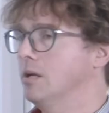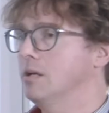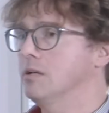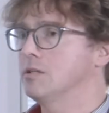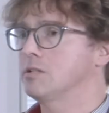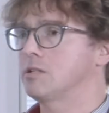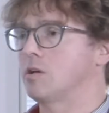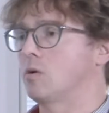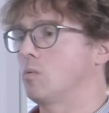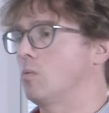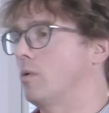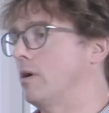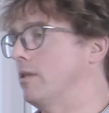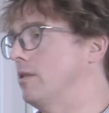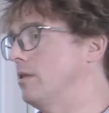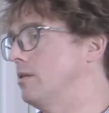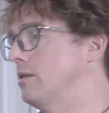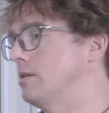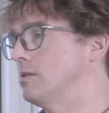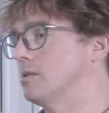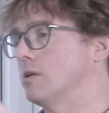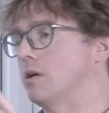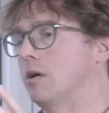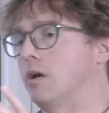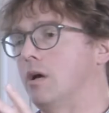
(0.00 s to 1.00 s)
So whether
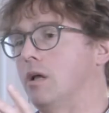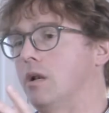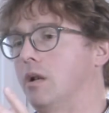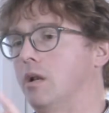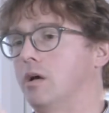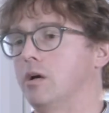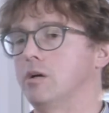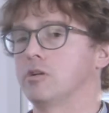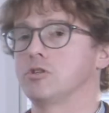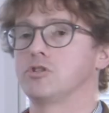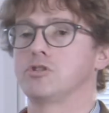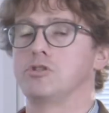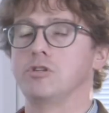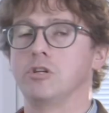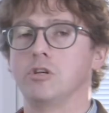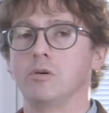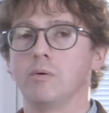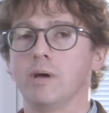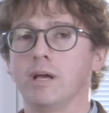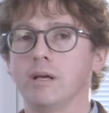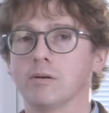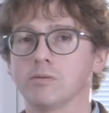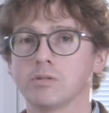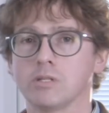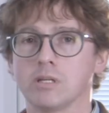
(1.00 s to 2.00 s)
there's a large new
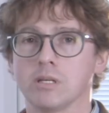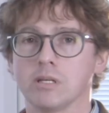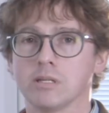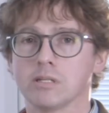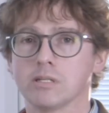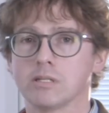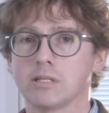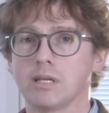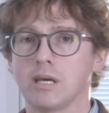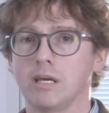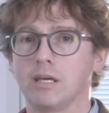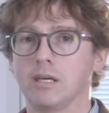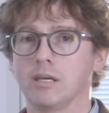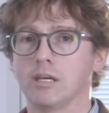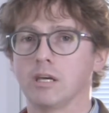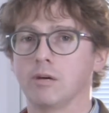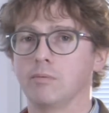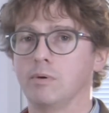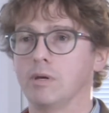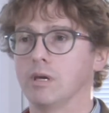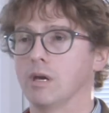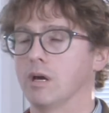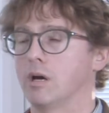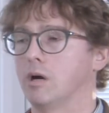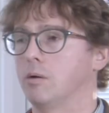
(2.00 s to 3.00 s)
housing estate
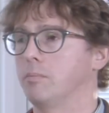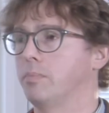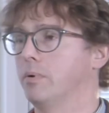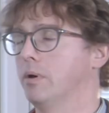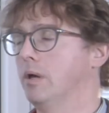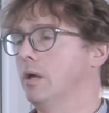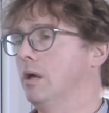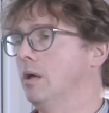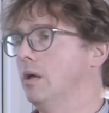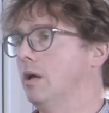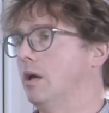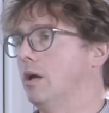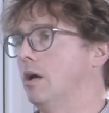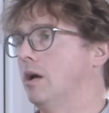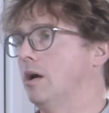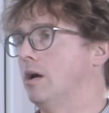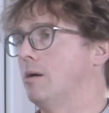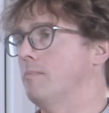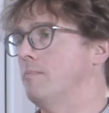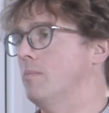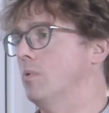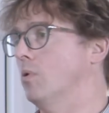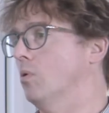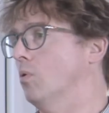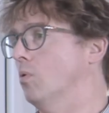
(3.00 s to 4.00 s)
going up
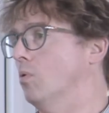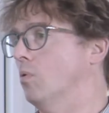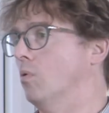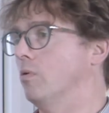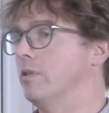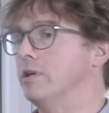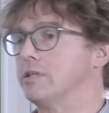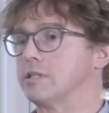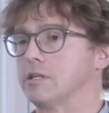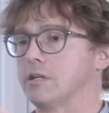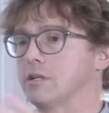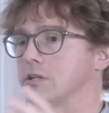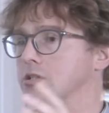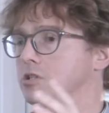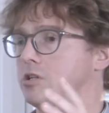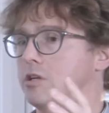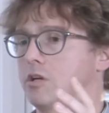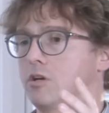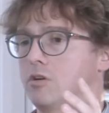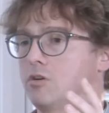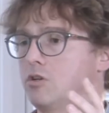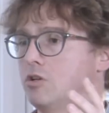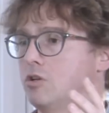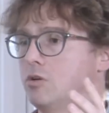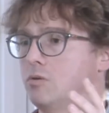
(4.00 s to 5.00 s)
or there's actually
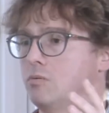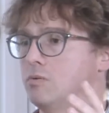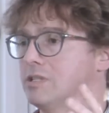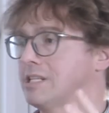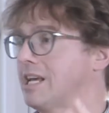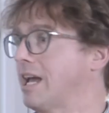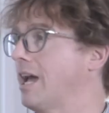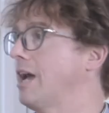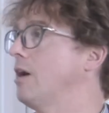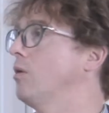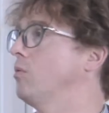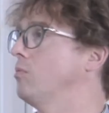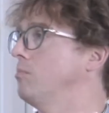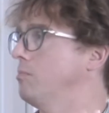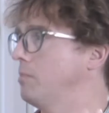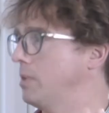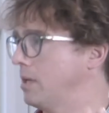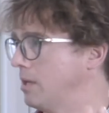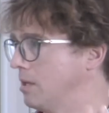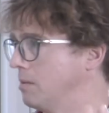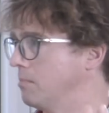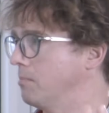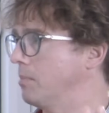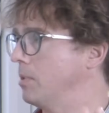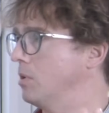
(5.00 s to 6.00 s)
a new town
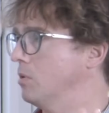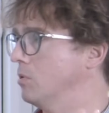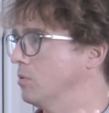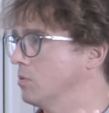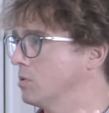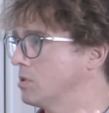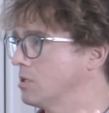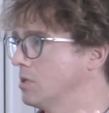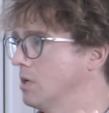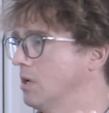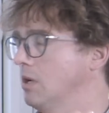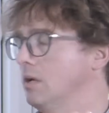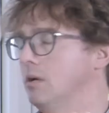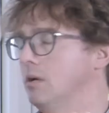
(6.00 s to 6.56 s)
being built,